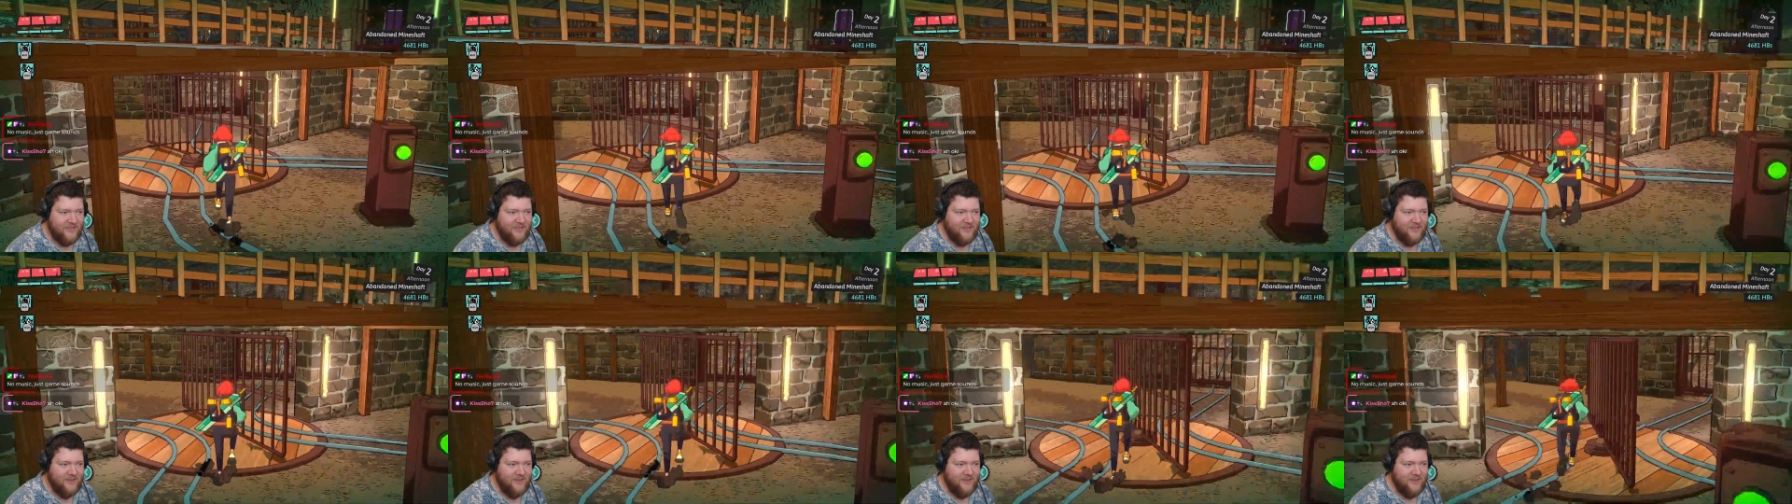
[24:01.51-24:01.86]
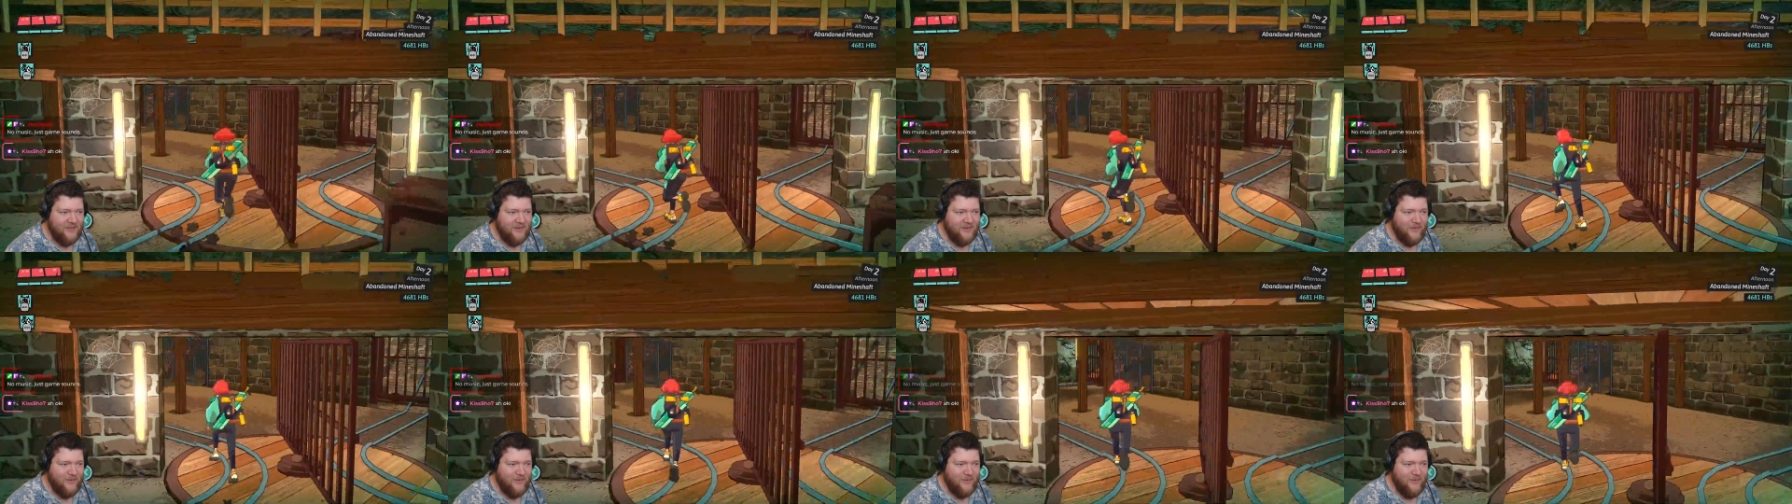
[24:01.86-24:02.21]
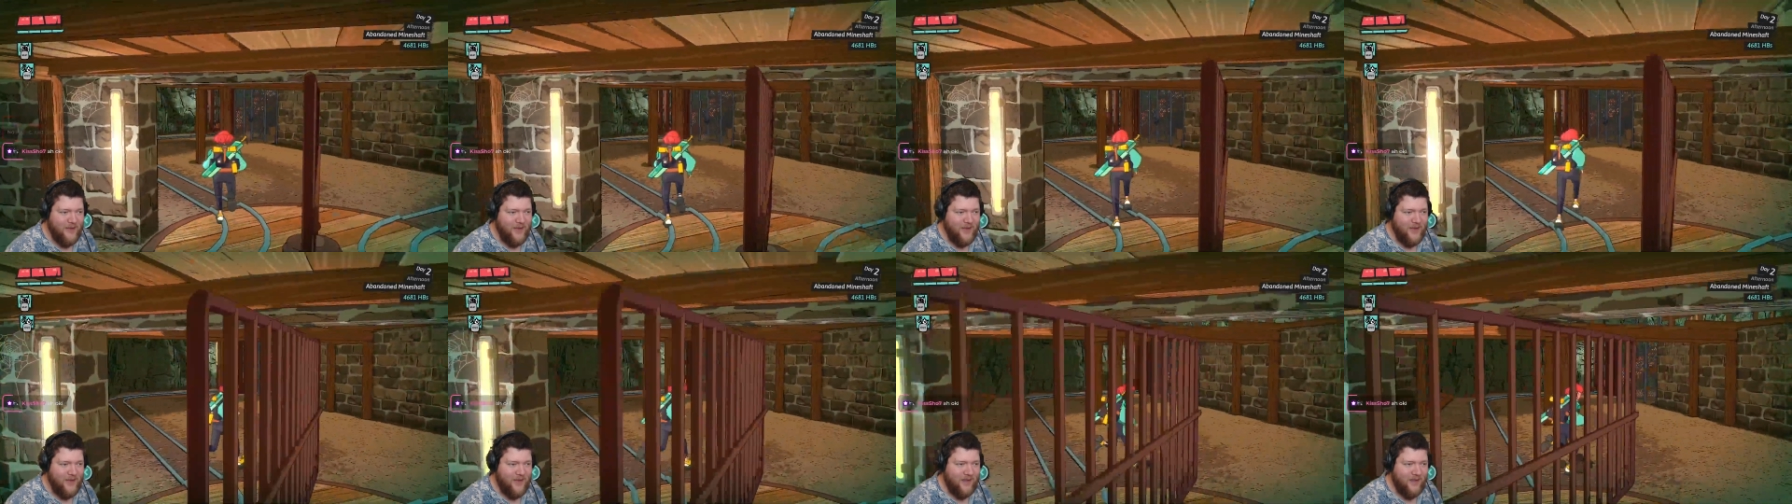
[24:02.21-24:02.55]
Oh
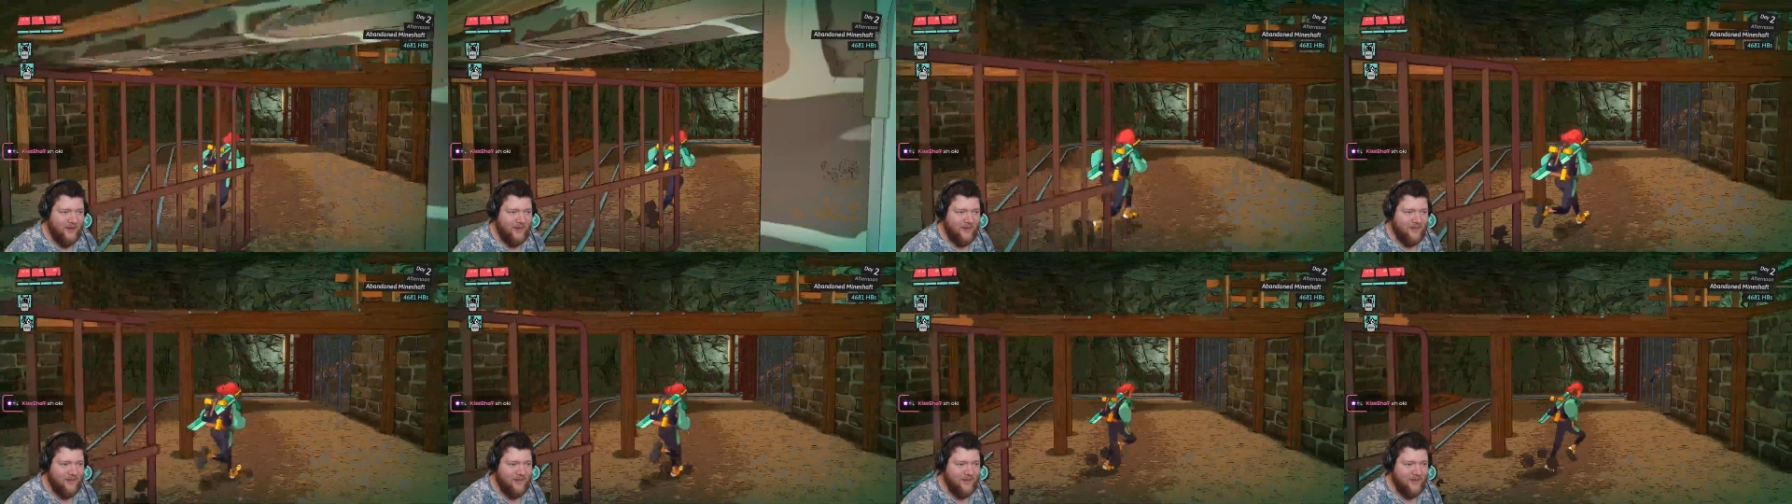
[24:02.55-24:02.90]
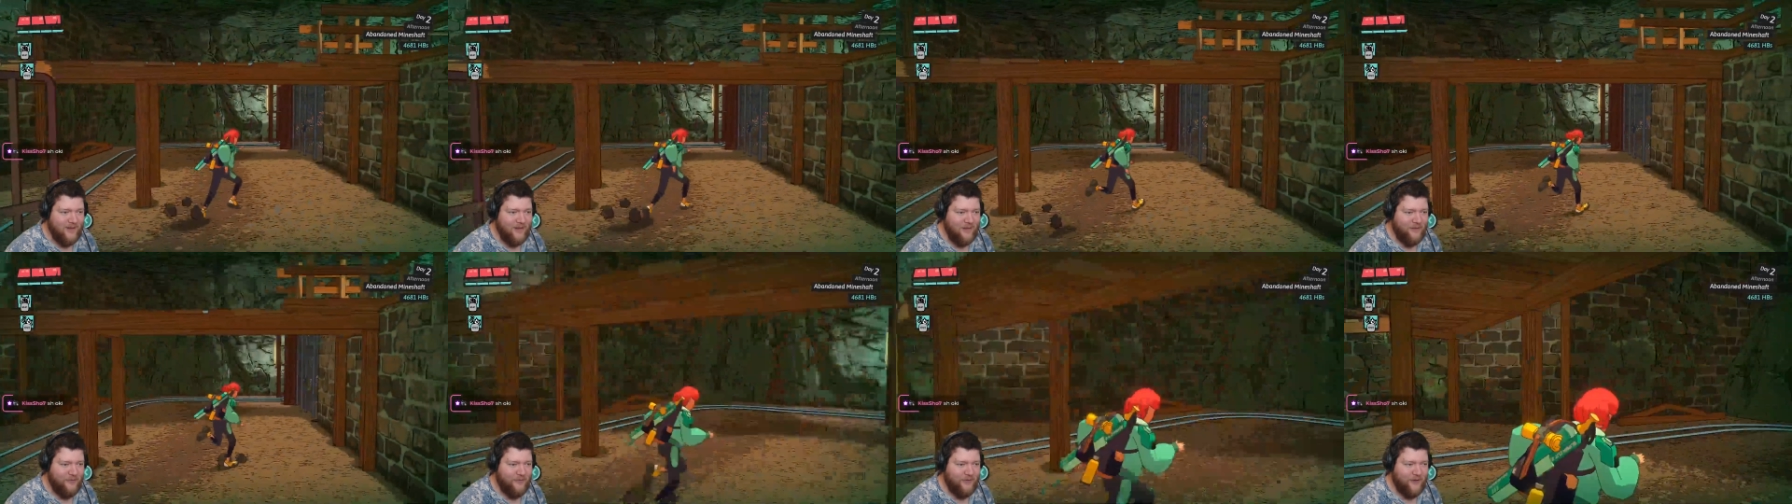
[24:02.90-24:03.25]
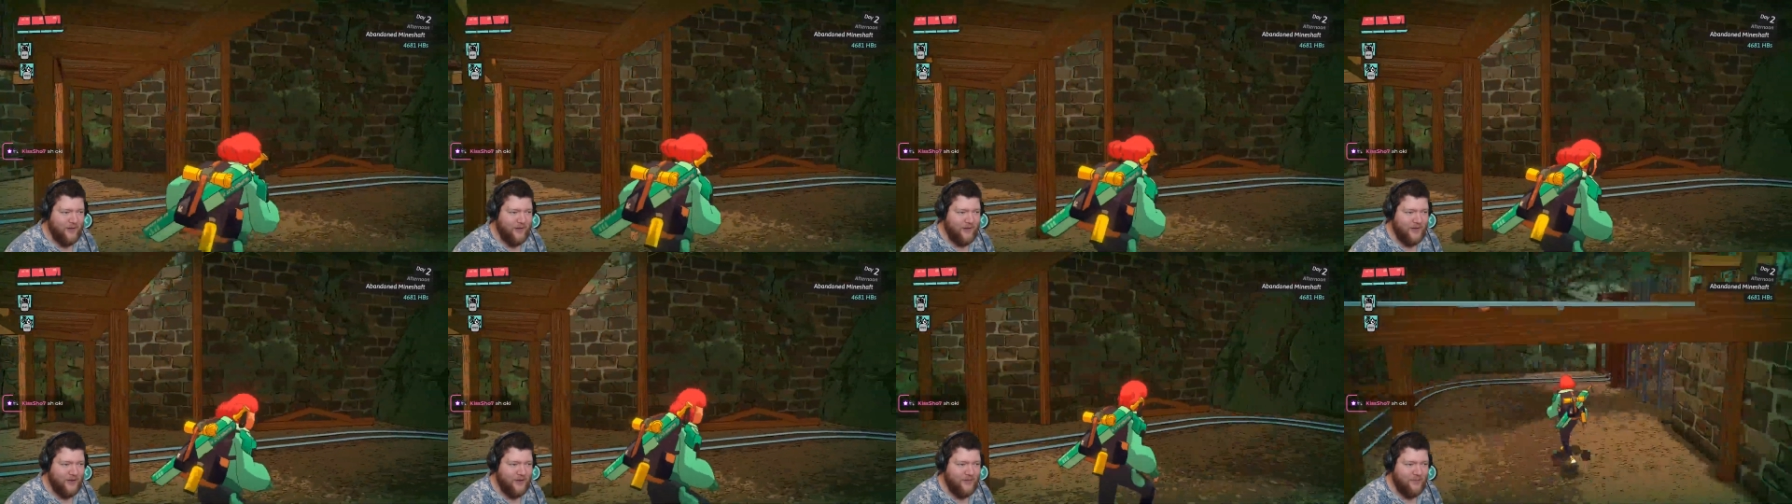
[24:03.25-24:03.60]
man. I
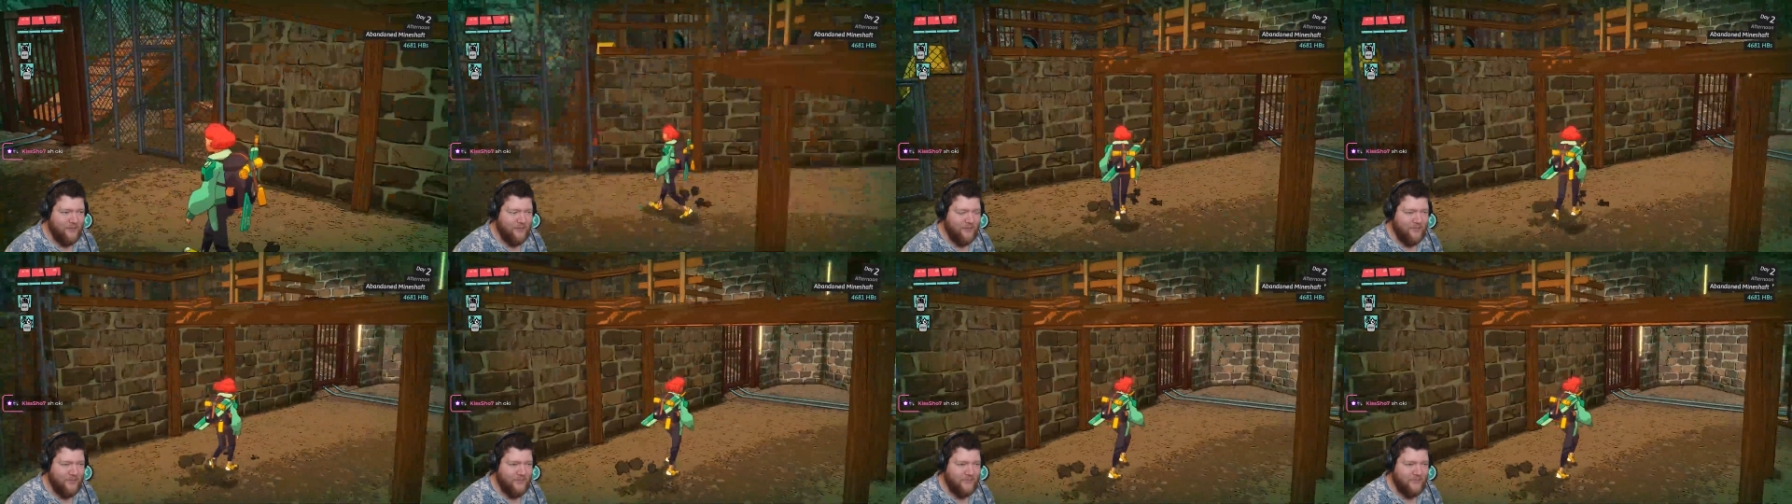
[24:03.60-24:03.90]
fucked up.